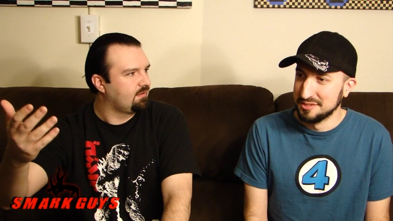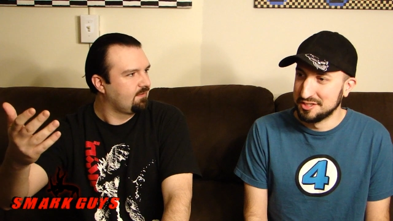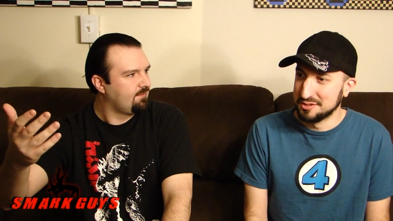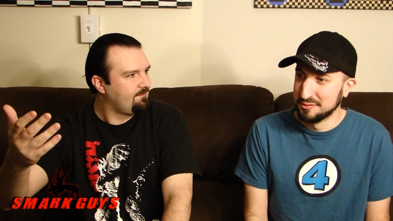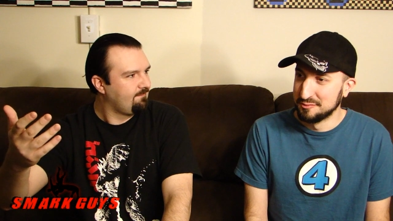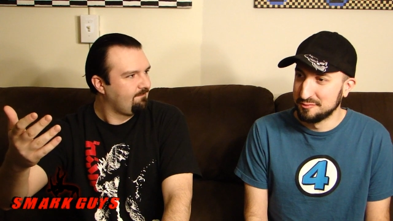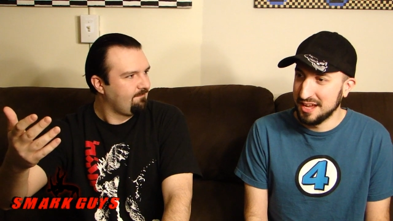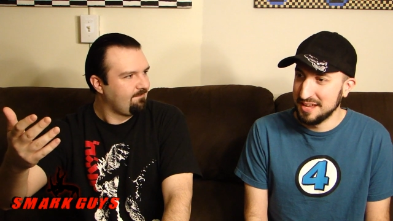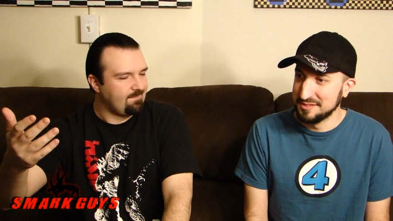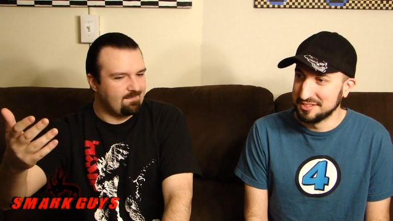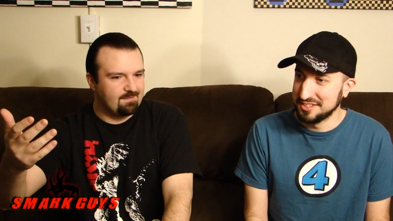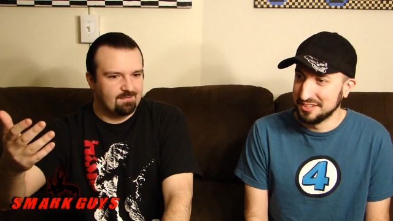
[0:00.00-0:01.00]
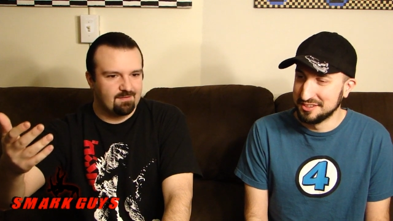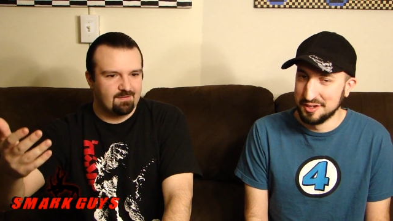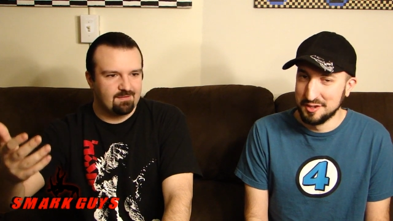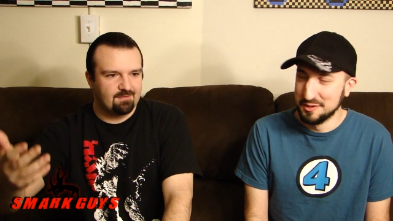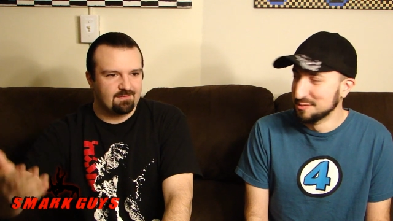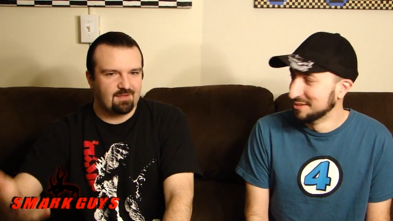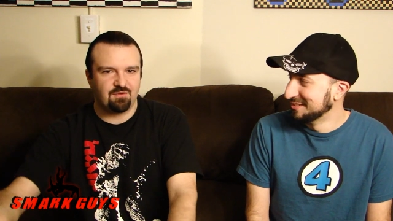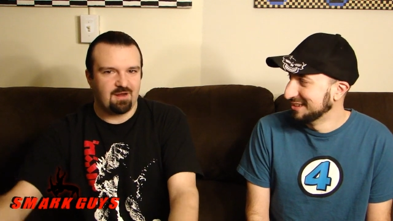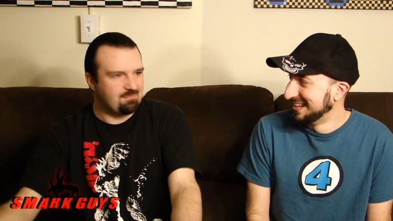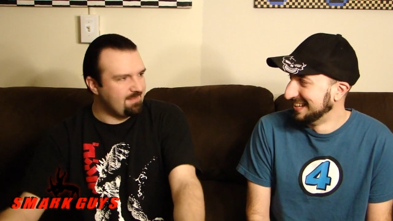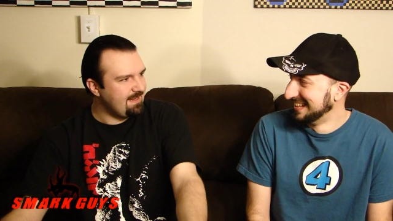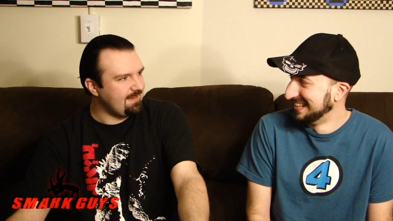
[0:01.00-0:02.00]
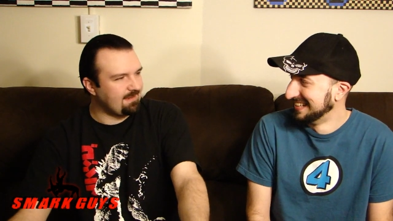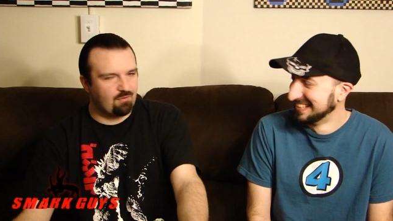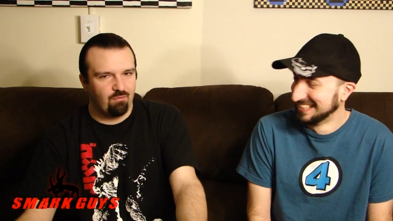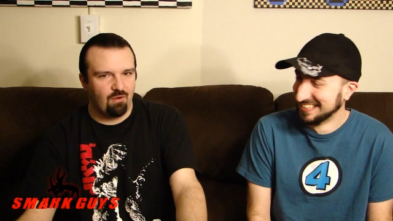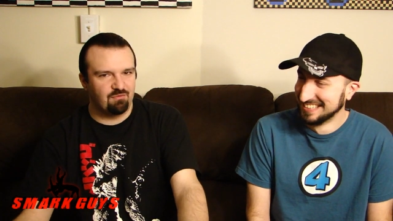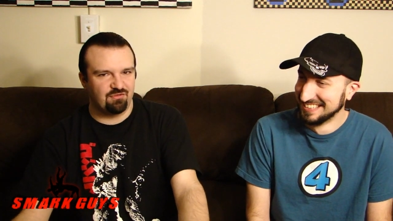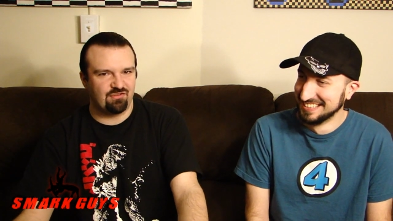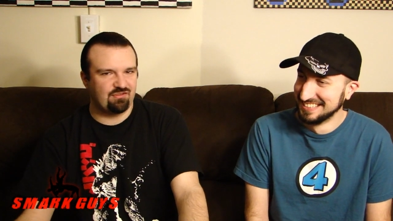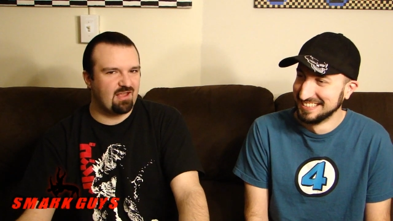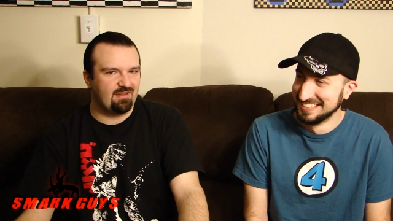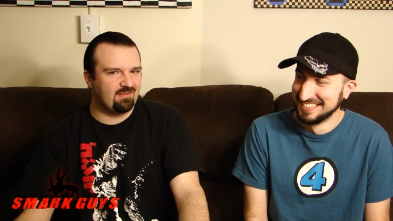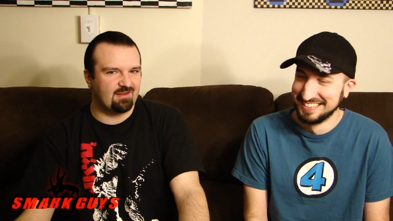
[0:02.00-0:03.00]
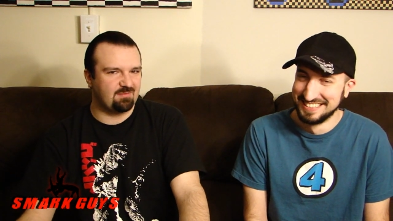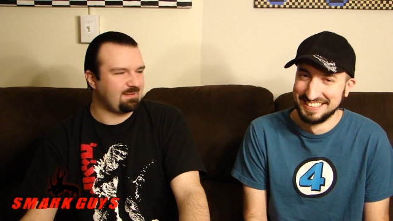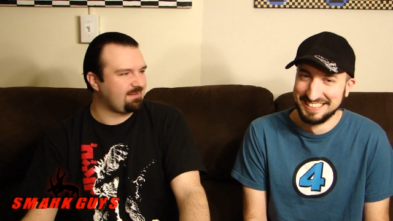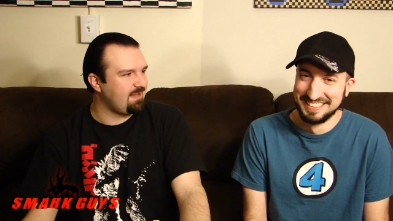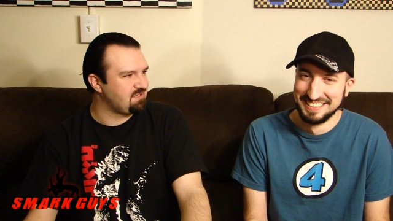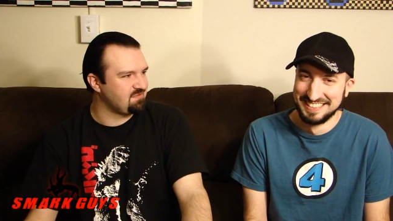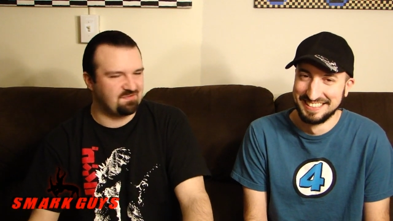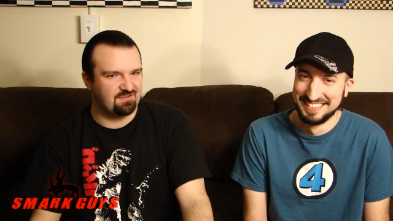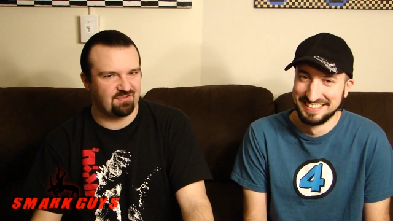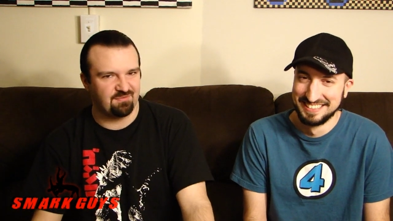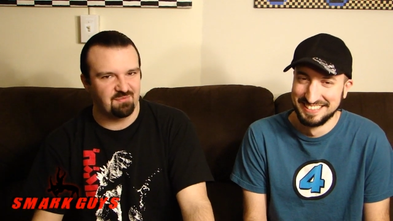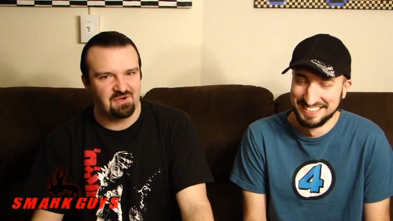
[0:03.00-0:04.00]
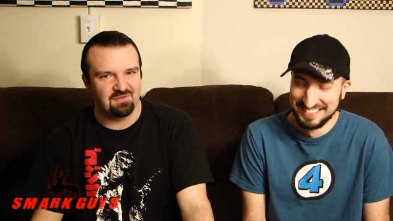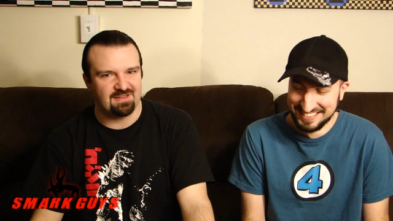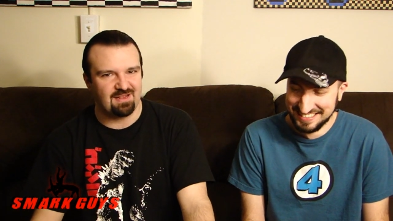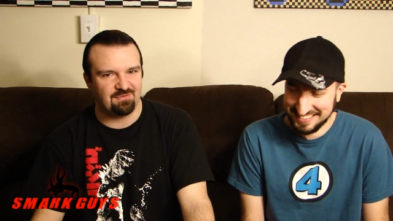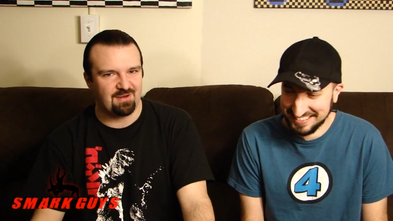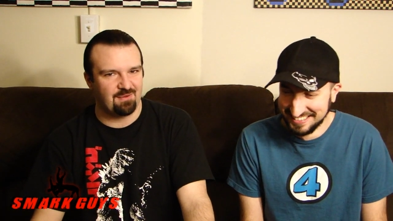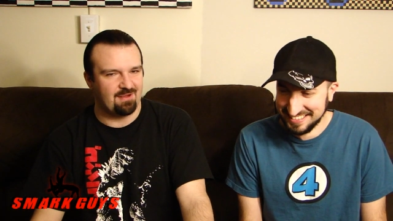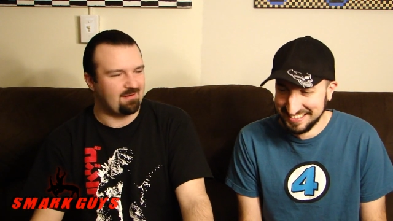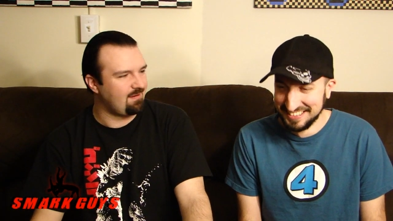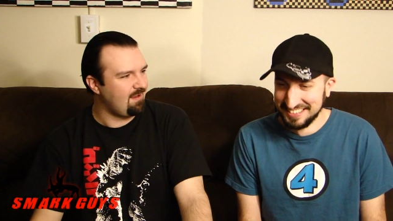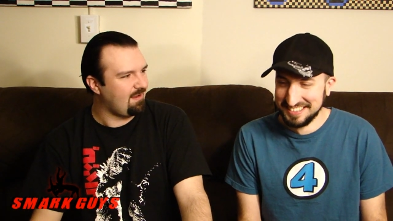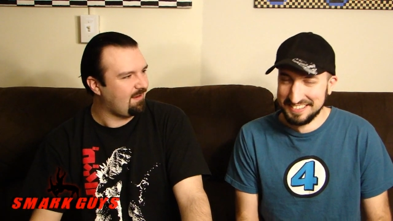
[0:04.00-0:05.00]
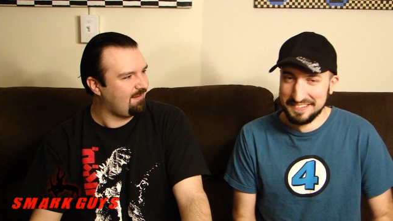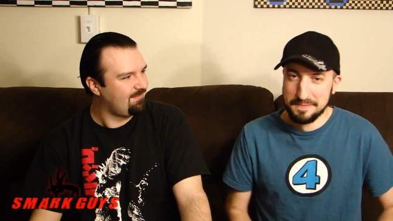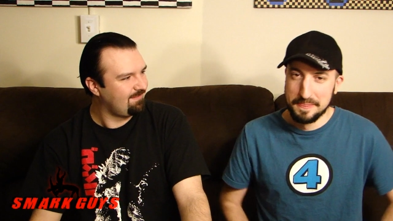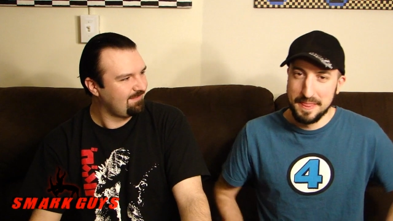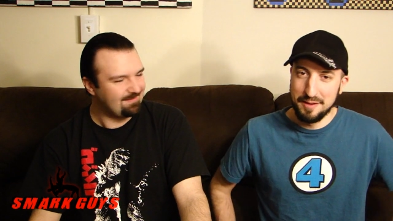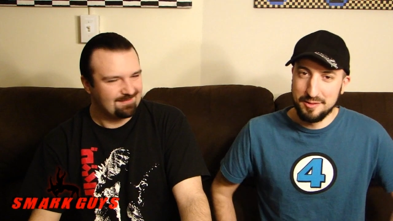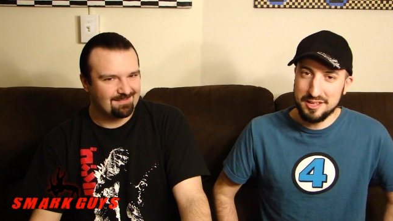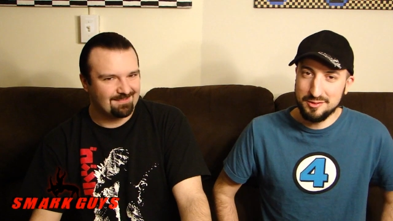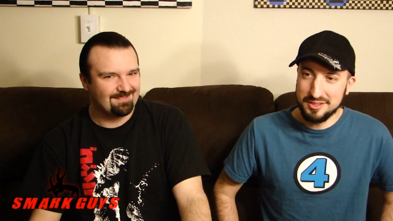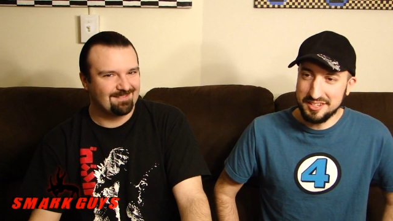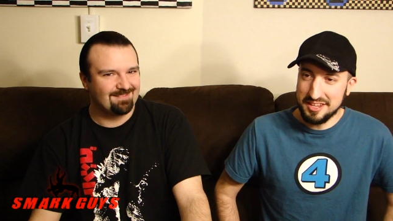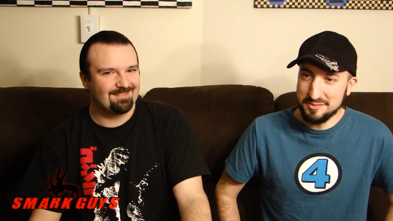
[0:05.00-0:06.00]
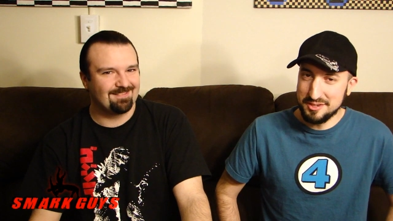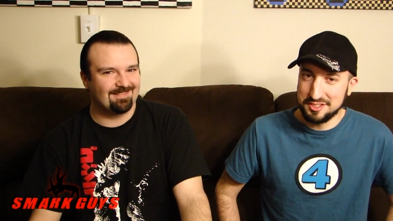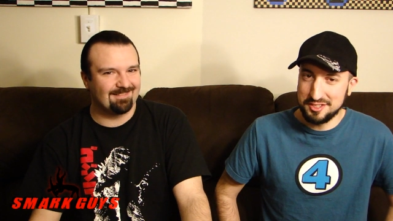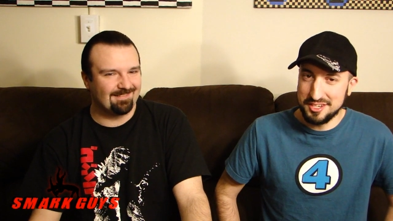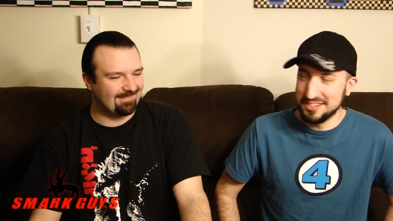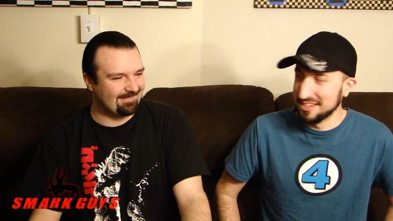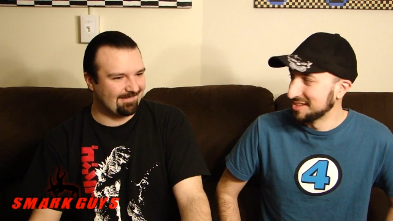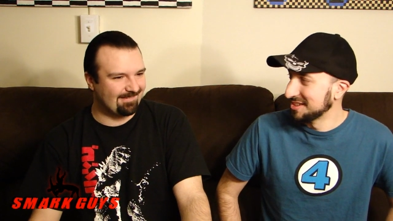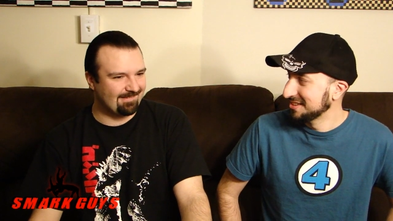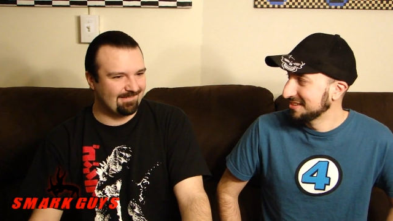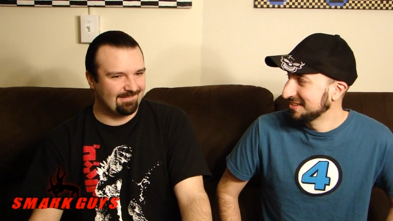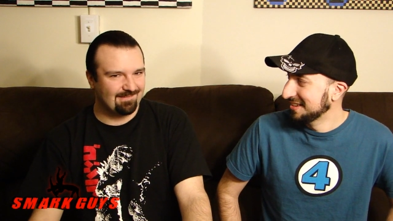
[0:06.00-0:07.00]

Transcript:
Speaker 1: Well, they sold five instead of two?
Speaker 2: That's what I mean. Like, what was the sales expectation for this movie? That's what I want to know. I want to... Did anyone see this?